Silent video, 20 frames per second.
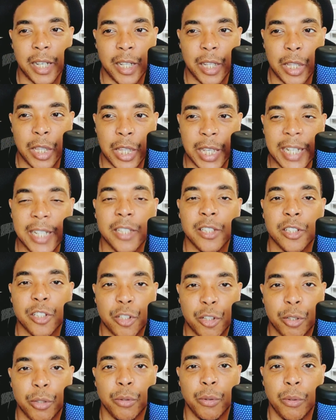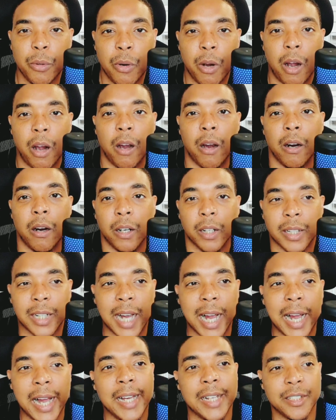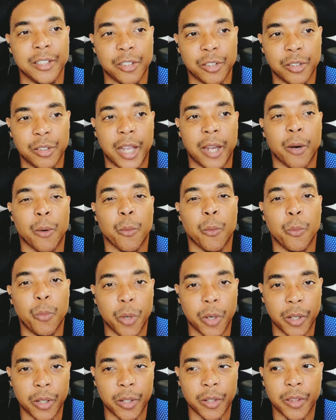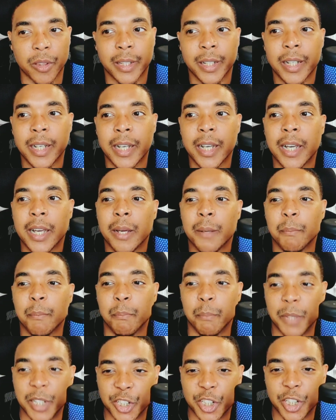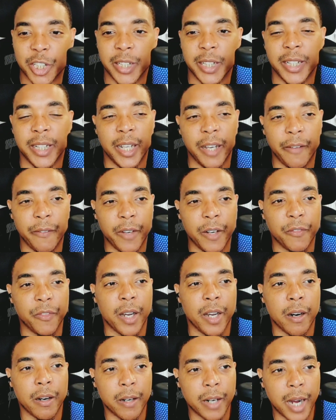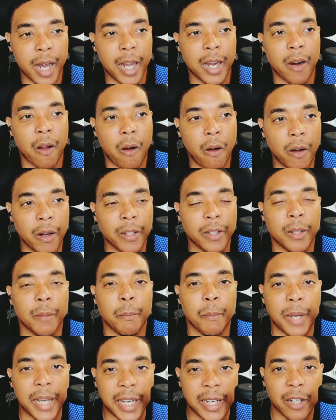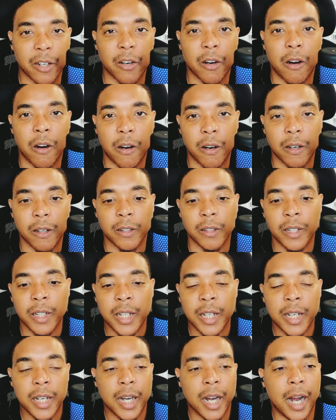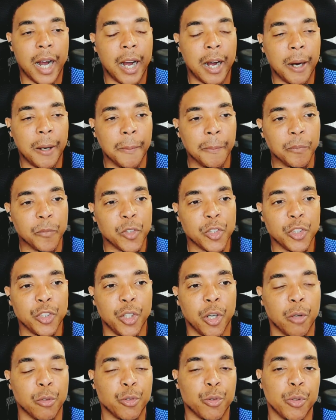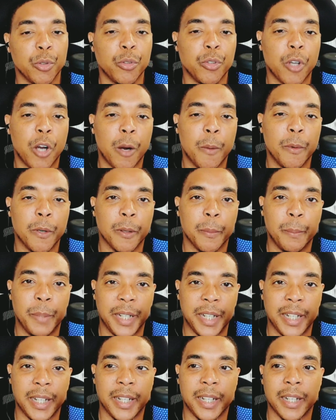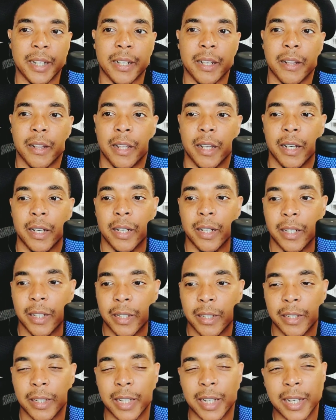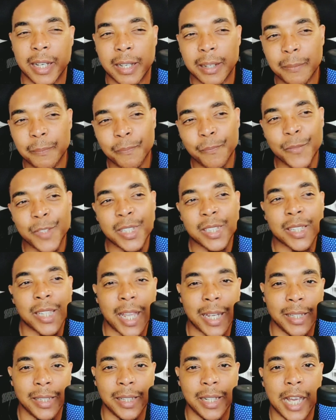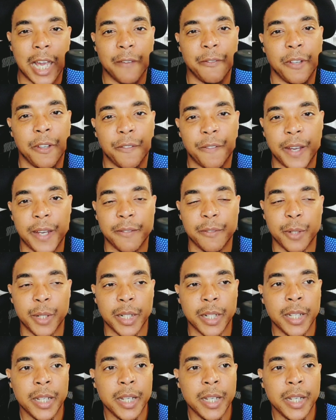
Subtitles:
these two are guys that are worth mentioning, even if they are not on the main card. Drew Dober being the slightly heavy favorite,